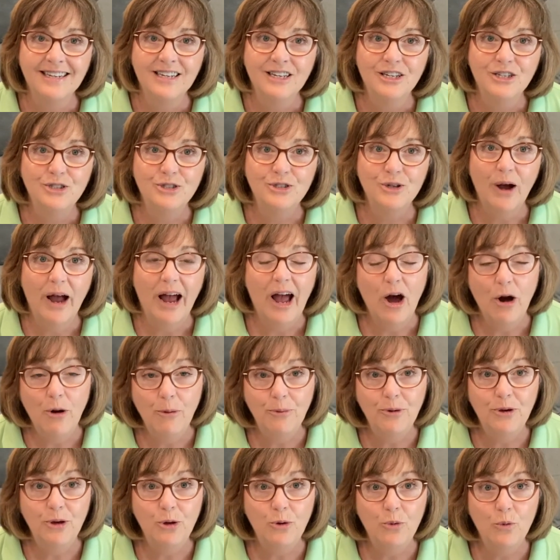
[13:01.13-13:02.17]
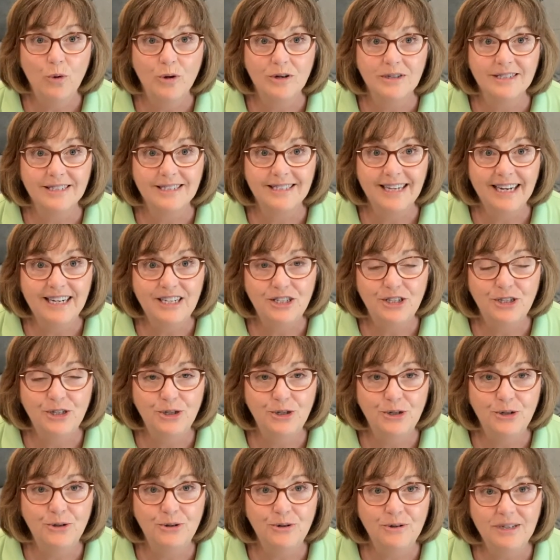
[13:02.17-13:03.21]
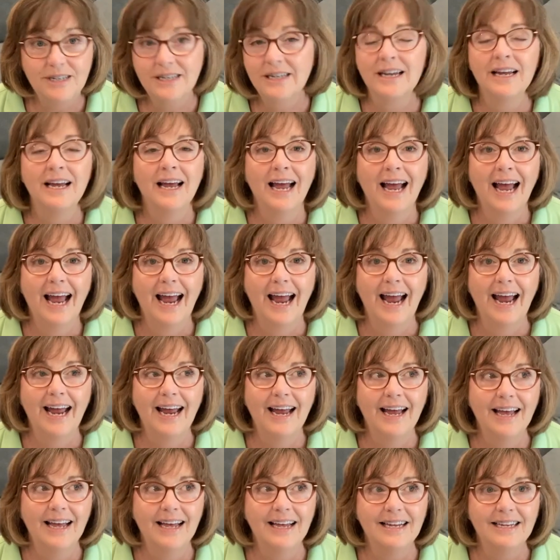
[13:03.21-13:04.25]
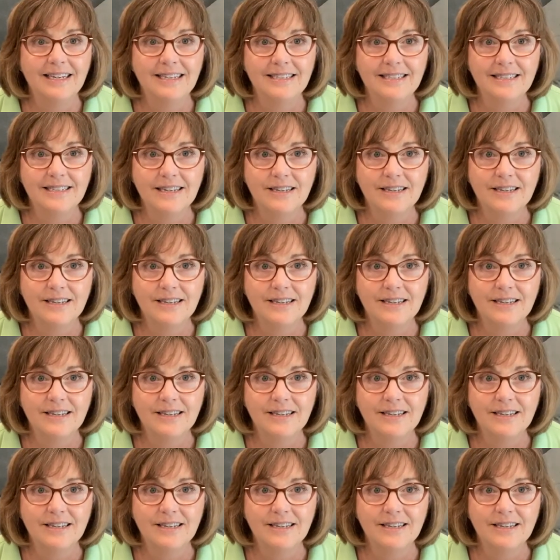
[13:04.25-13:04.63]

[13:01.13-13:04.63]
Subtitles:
So I hope you will stay tuned and